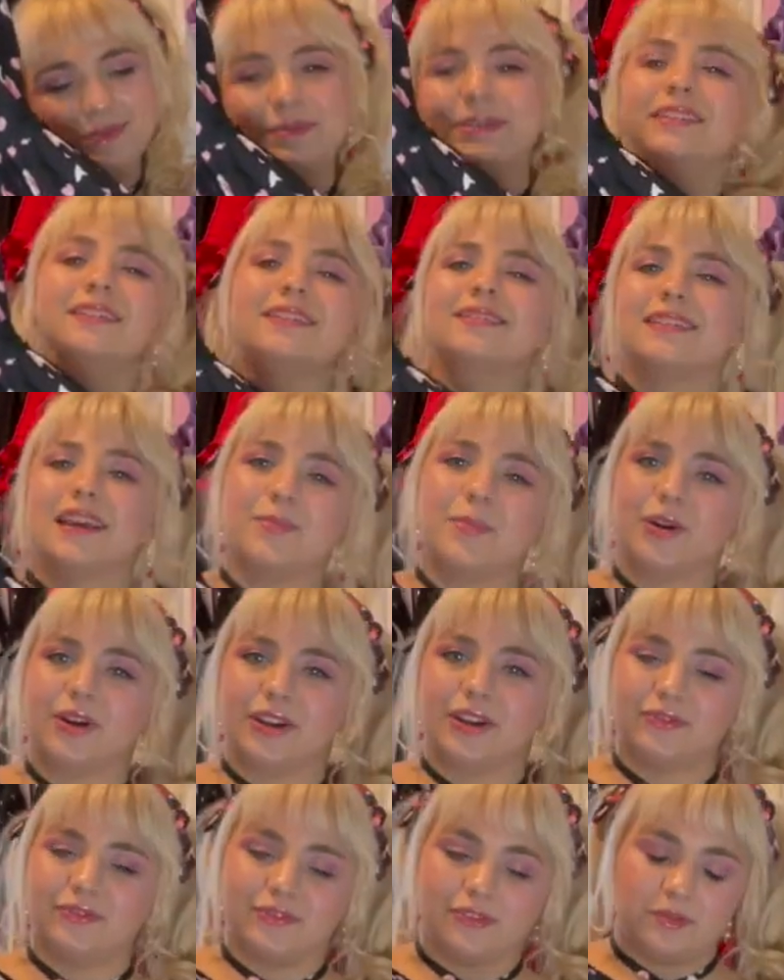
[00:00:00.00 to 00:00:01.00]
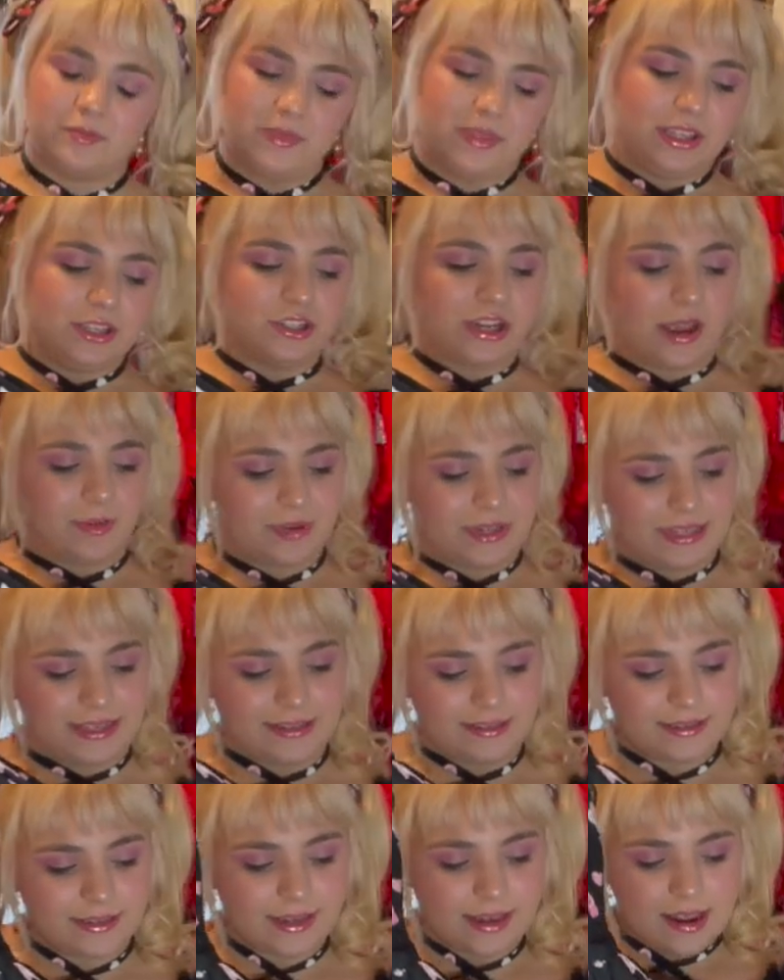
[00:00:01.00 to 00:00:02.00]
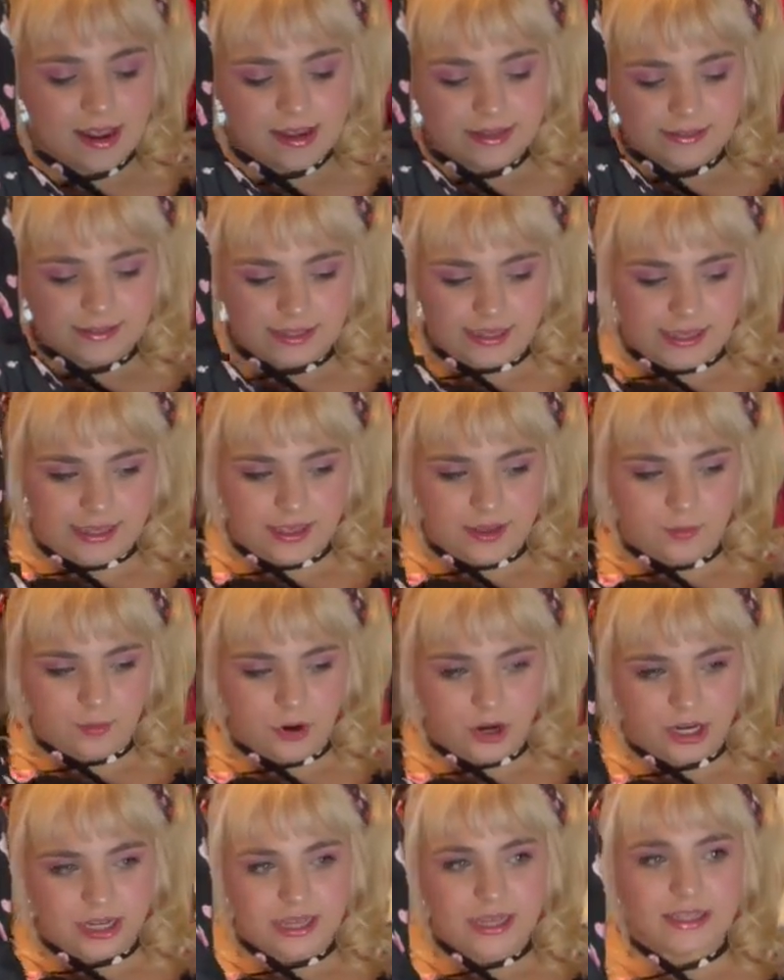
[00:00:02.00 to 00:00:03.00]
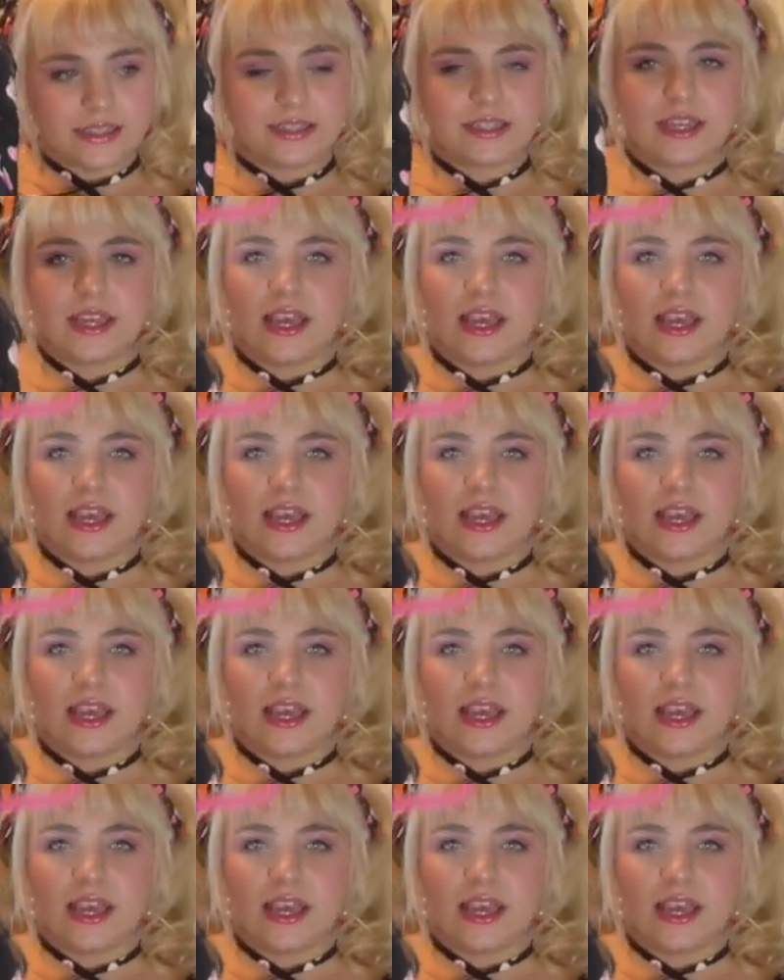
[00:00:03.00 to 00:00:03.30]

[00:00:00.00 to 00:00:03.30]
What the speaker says: because I bought it from the Japanese secondhand market,